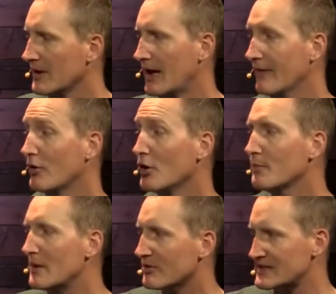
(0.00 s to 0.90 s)
I've heard
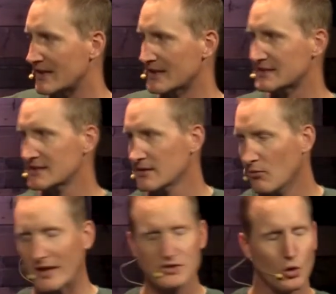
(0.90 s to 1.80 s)
people say this.
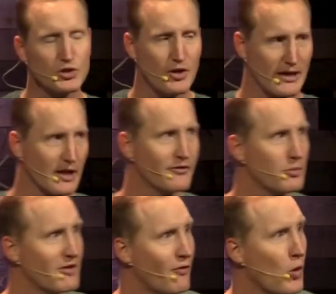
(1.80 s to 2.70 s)
Well, I told you I loved you
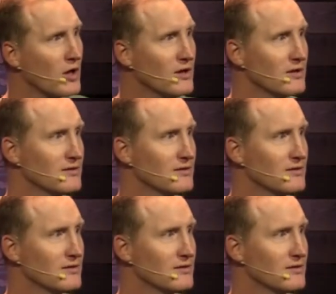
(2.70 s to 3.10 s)
before.